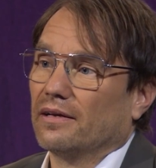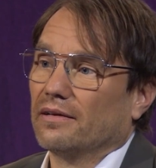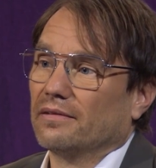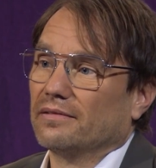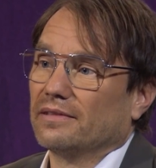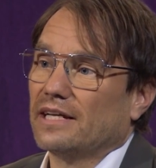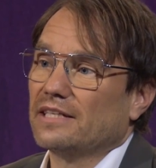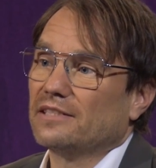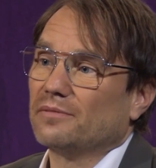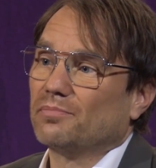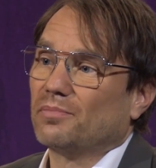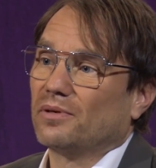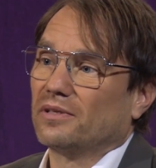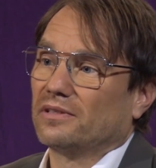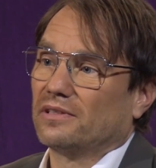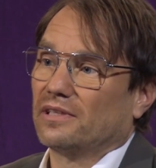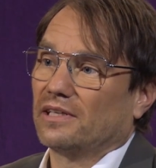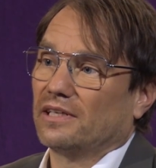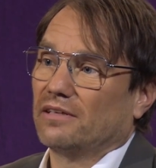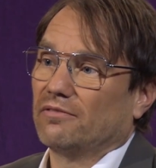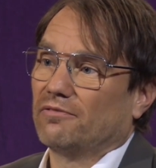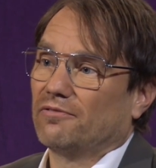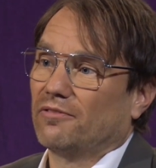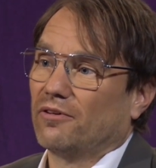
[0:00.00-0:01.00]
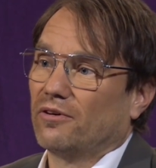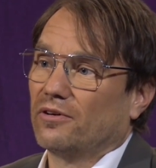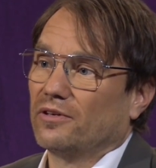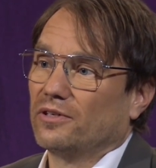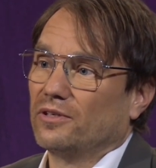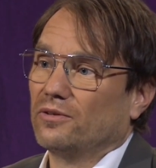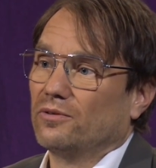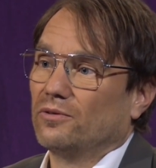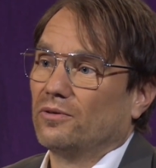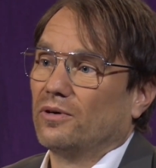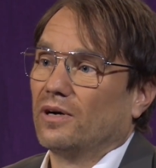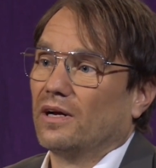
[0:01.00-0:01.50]
desperately for
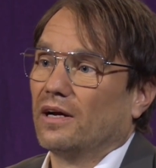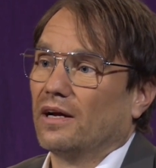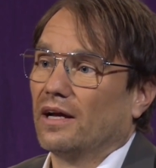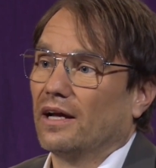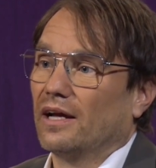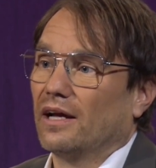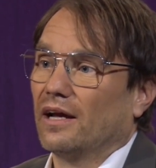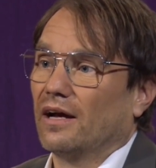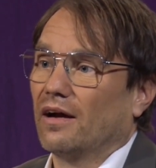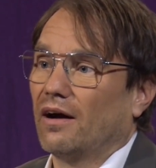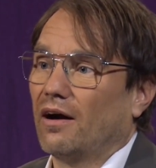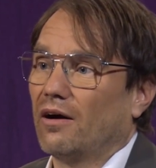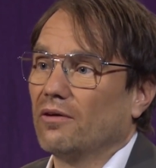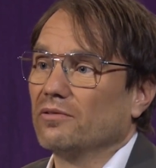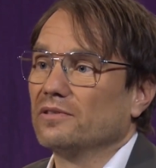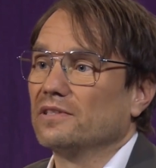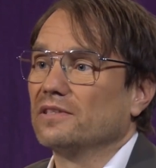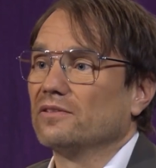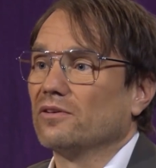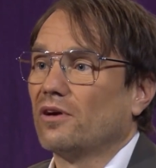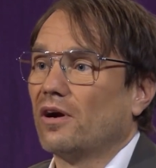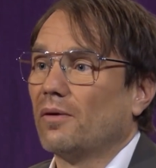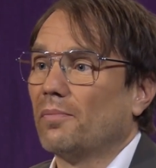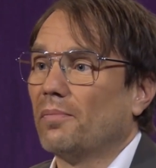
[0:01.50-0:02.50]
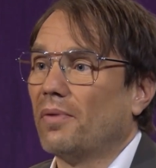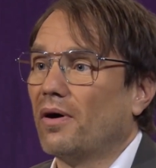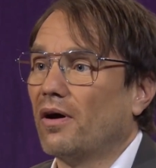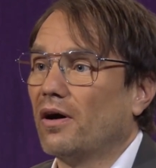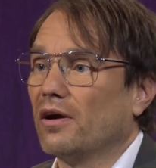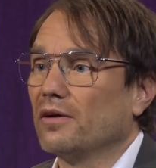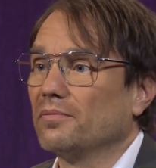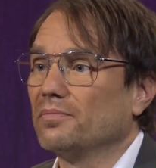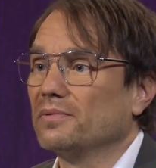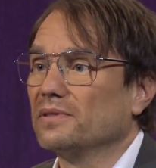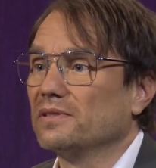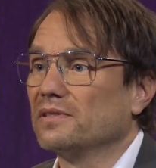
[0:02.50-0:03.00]
new houses or
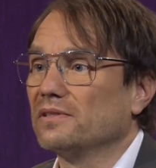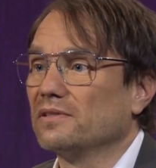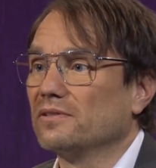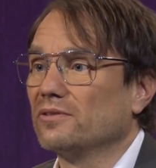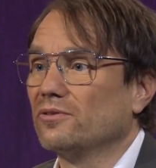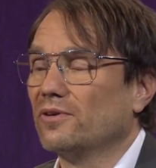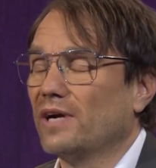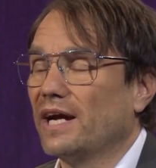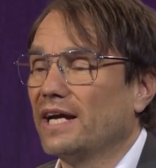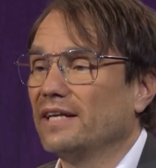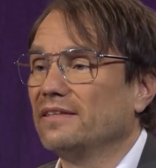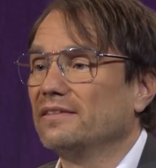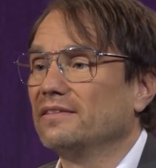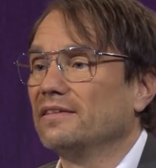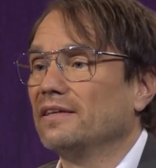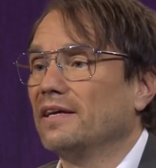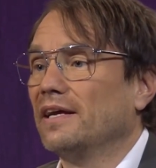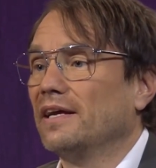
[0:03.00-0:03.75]
apartments to rent,